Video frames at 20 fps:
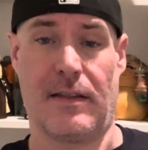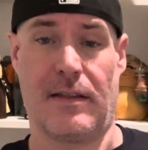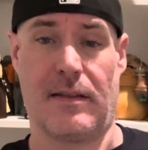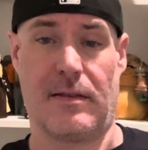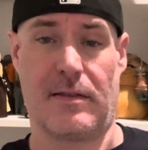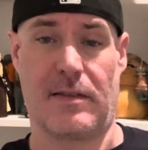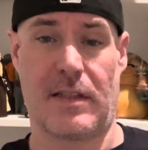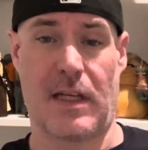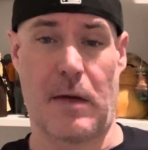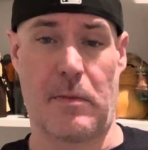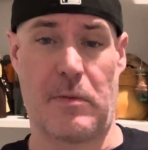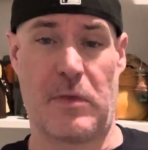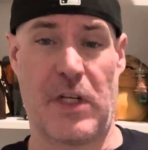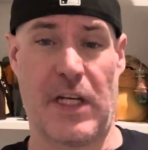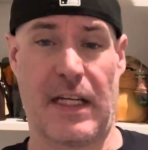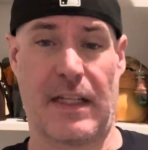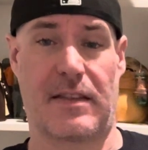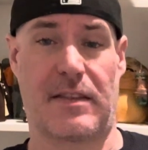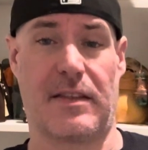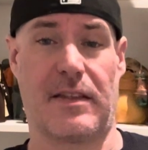
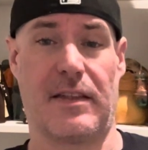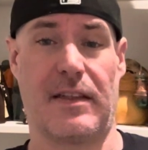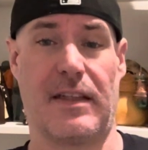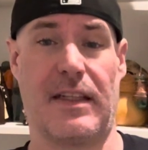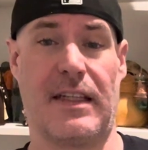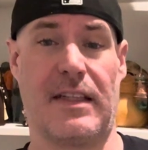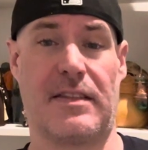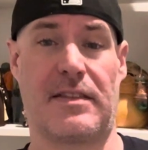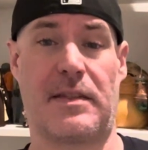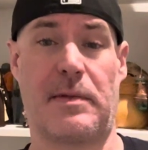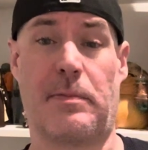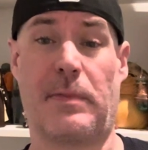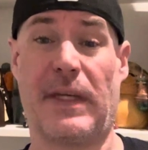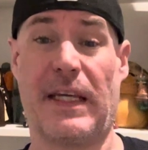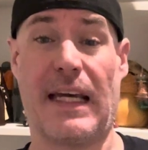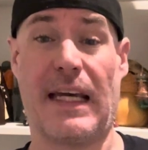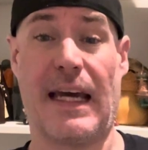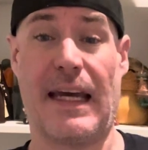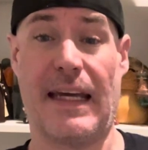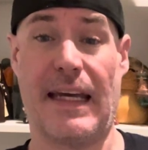subject is the
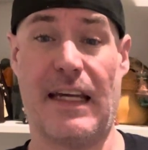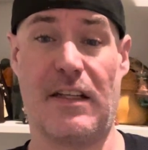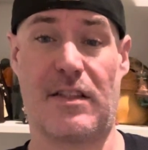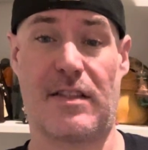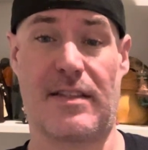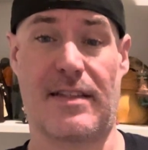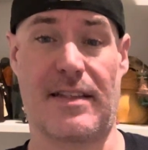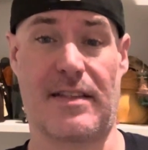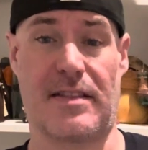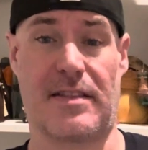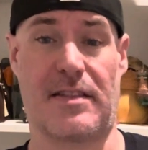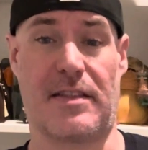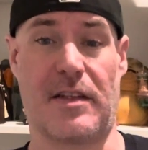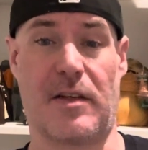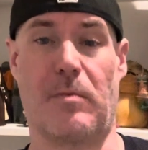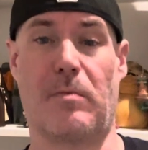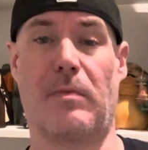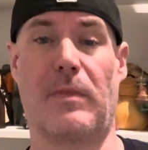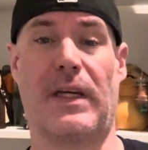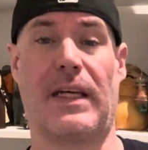PIH
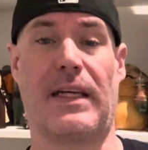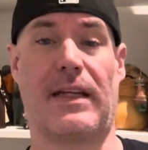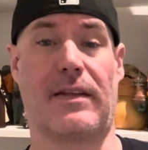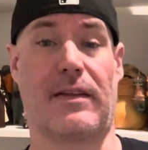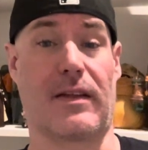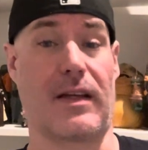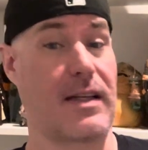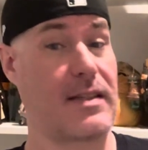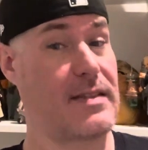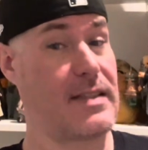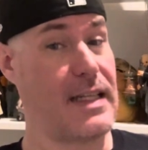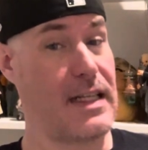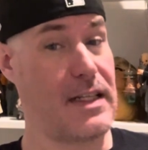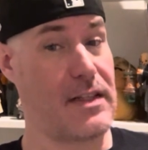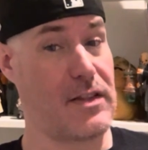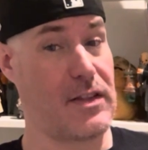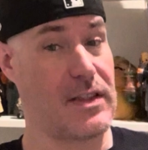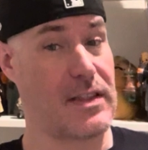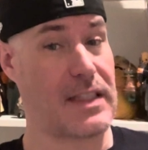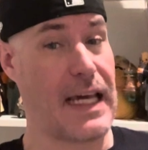system in Los
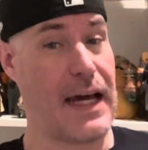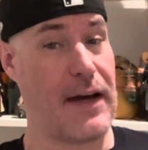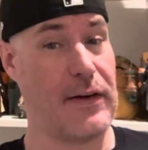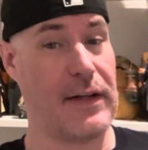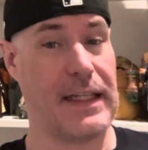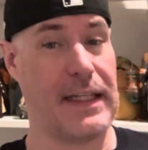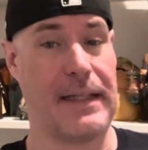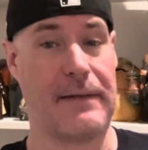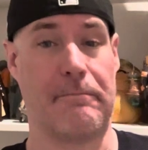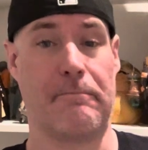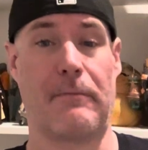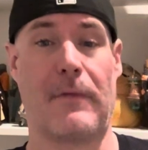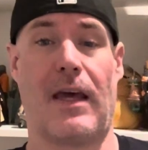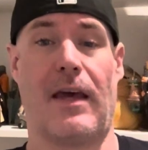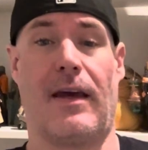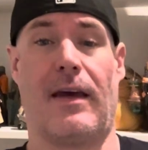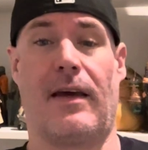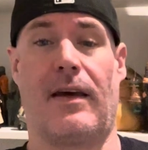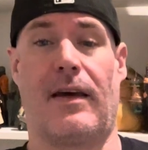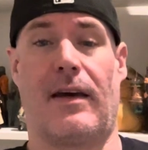Angeles County,
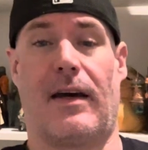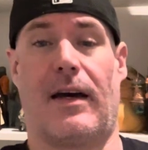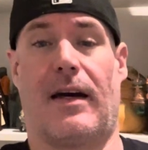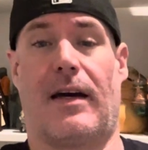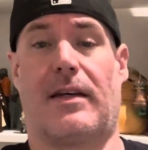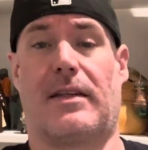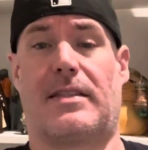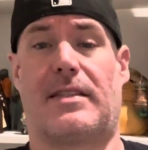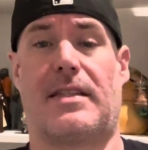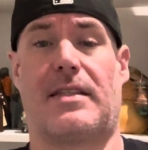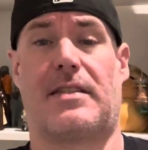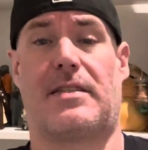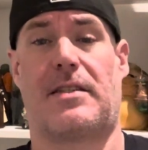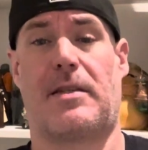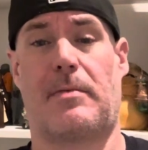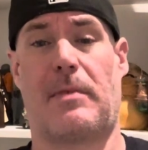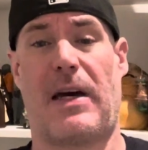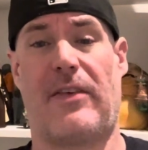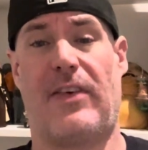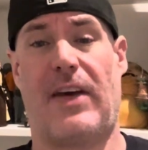a
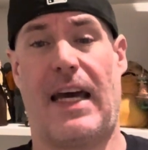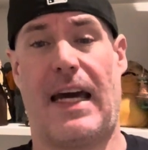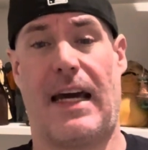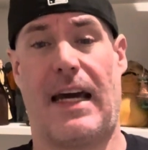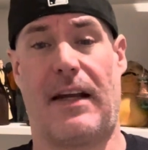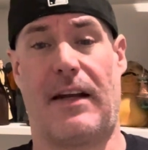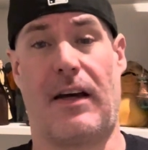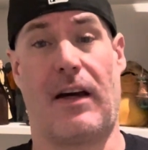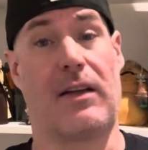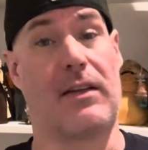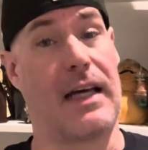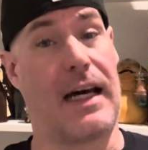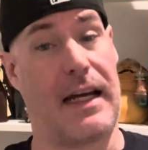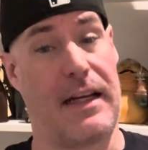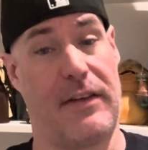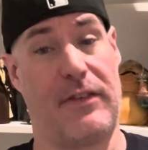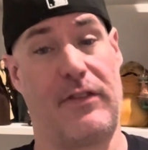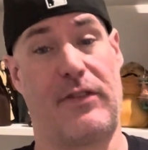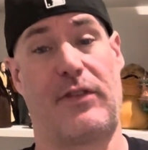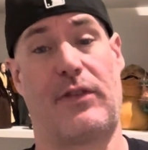system I've had a
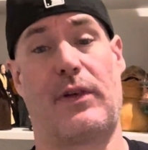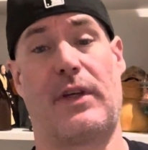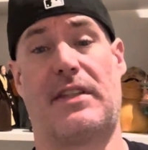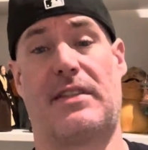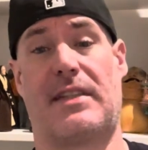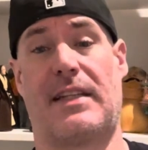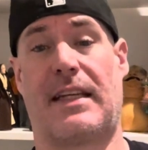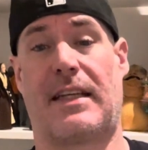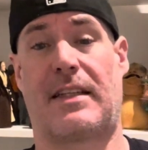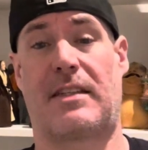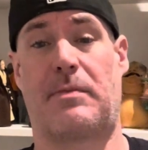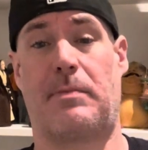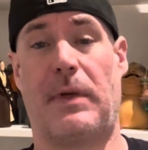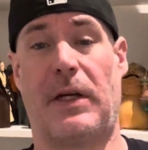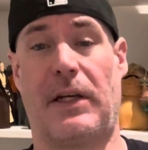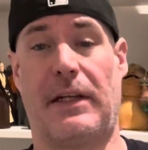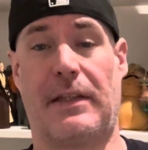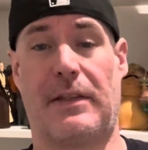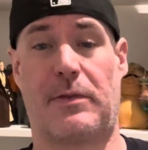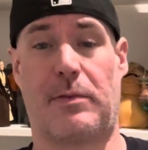lot of recent
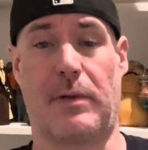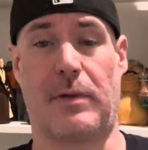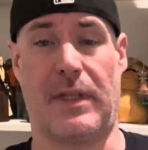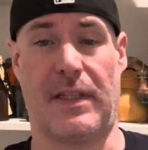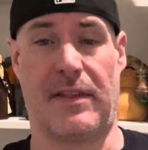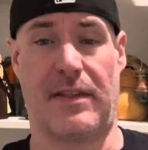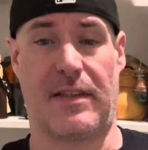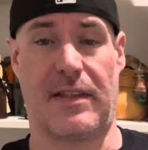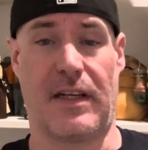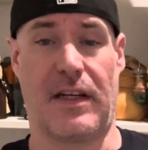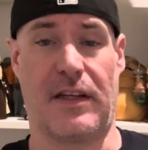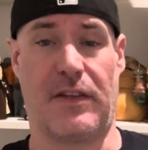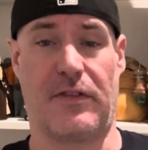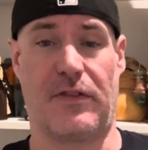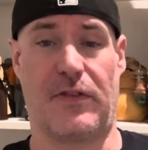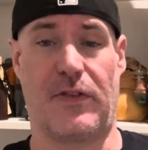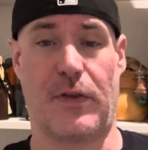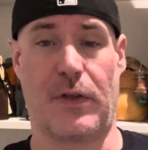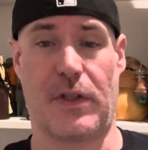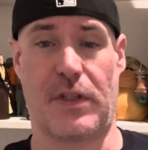experience with,
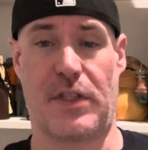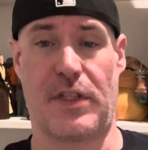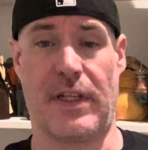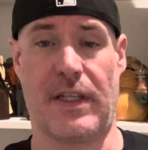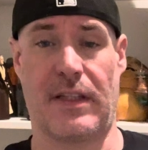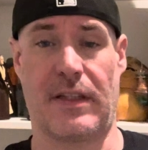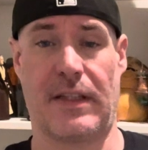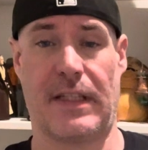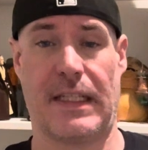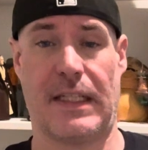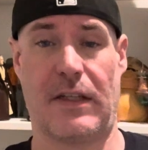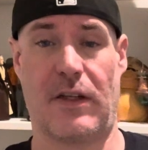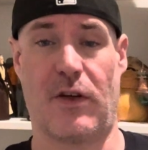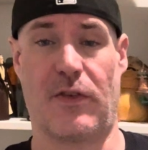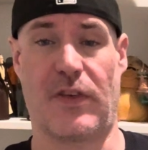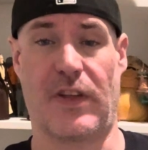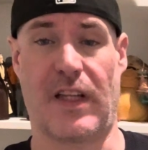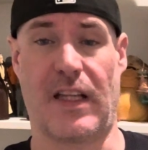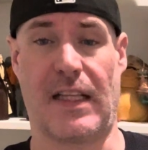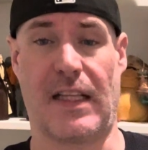unfortunately,
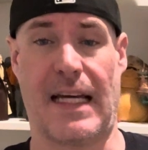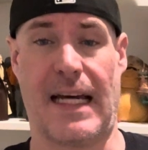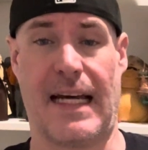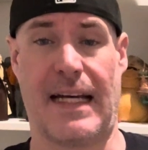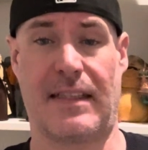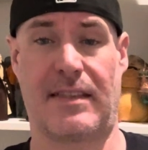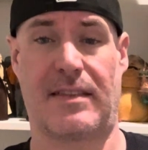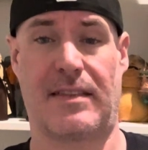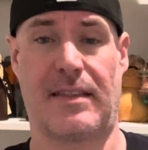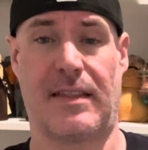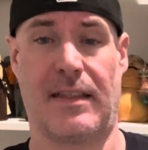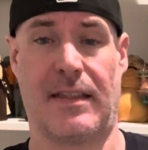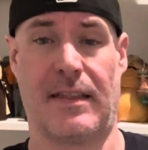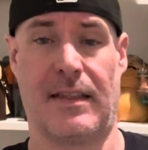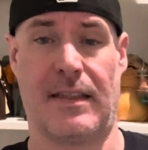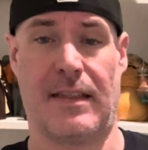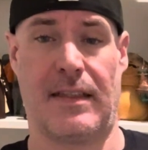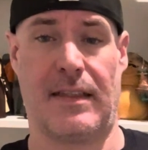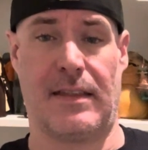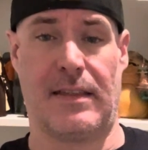over the last
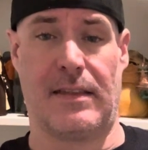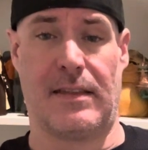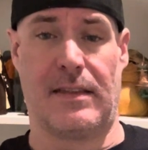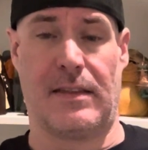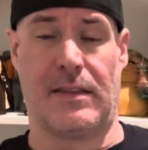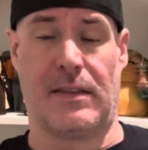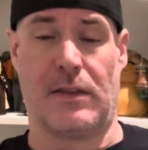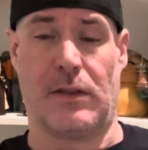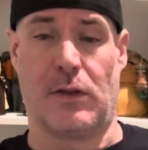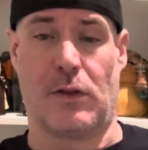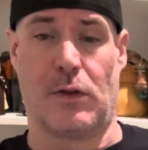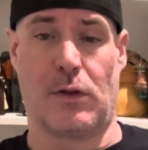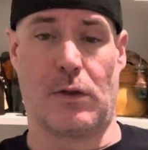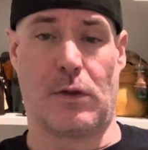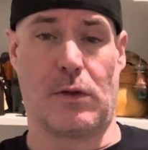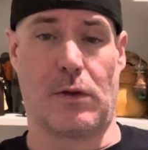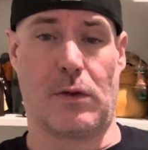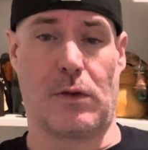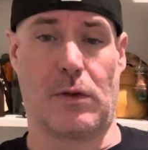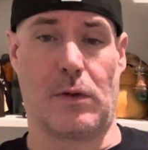
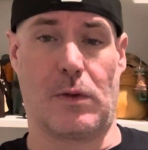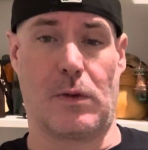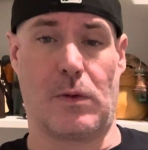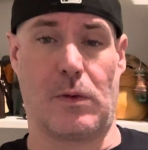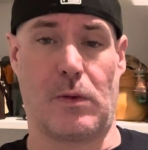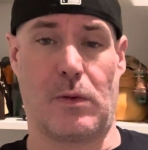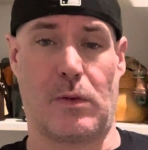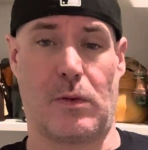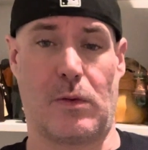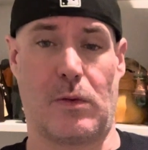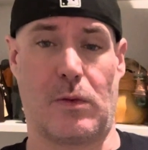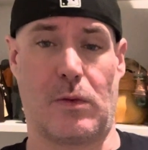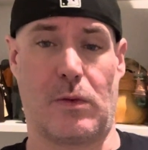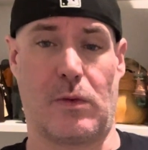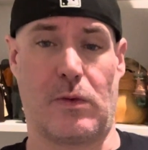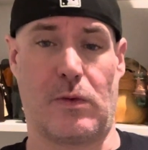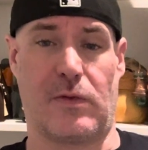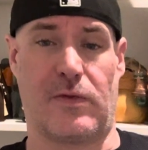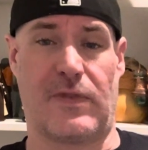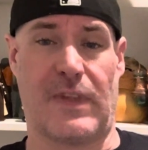
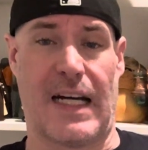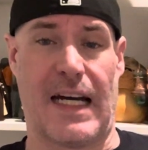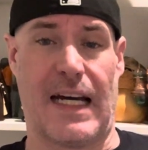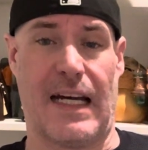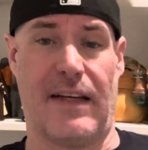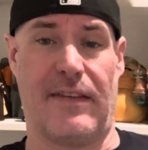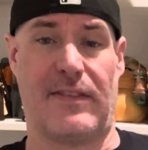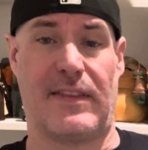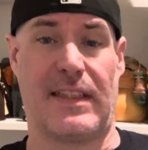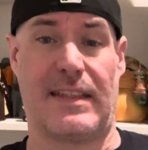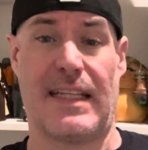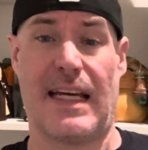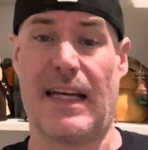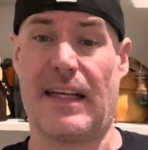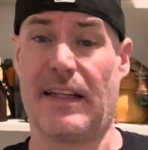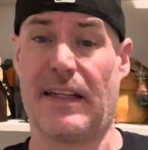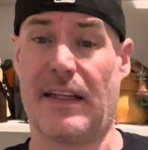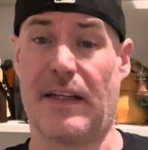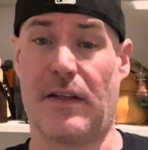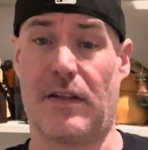5 to
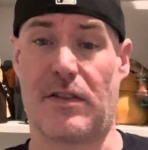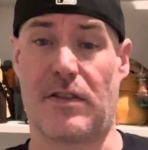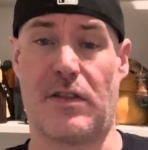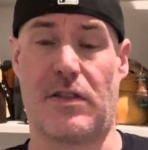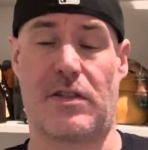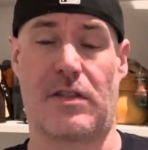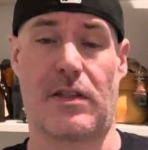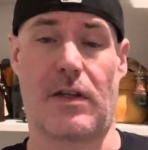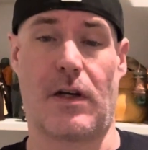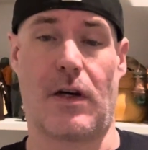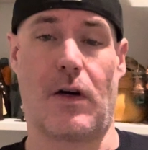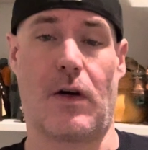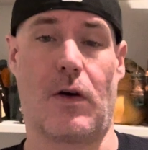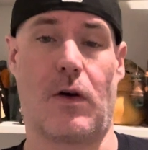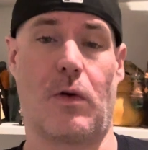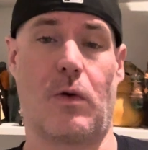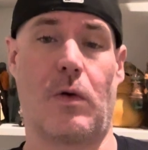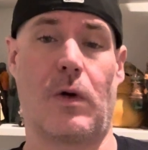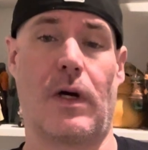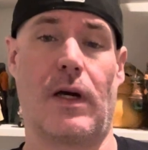10 years or
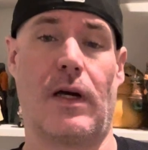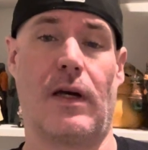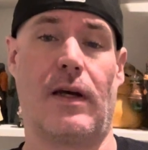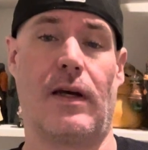so.